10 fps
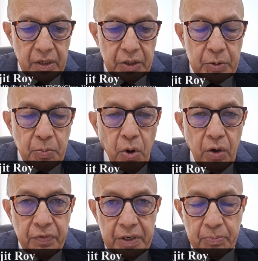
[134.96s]
Small
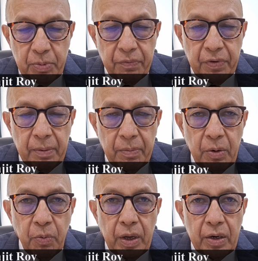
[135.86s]
fish, preferably
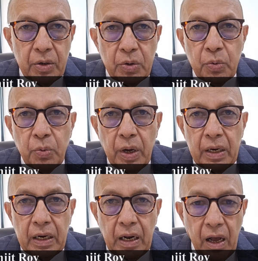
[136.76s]
1 to
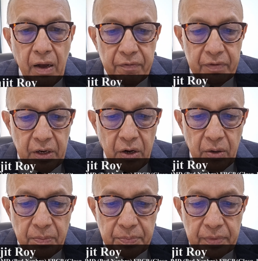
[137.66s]
1.5
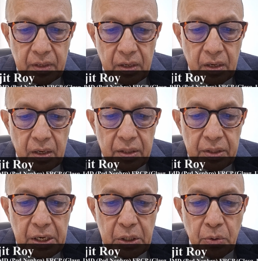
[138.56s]
kilo,
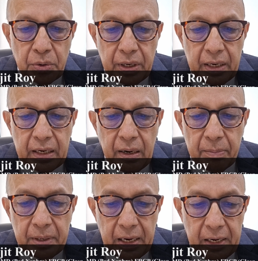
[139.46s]
3 to 10
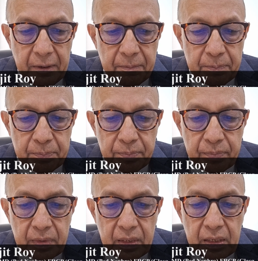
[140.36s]
gram daily.
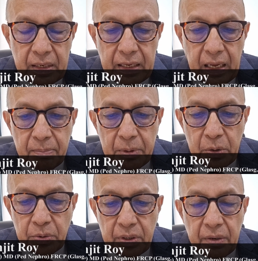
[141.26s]
Can be
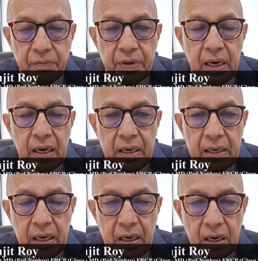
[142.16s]
used in
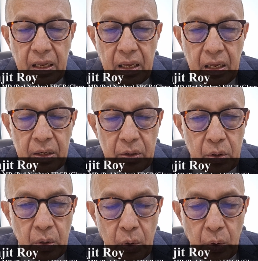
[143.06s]

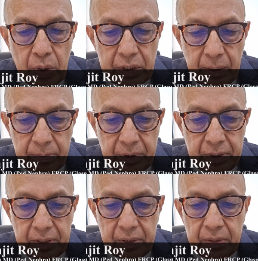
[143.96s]
VLDL low receptor.
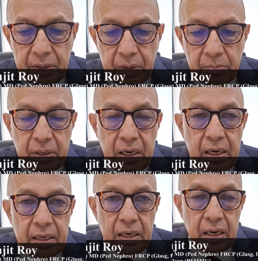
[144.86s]

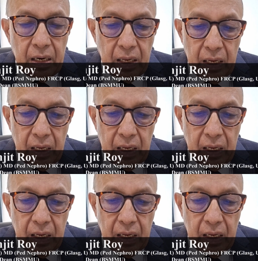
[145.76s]
VLDL,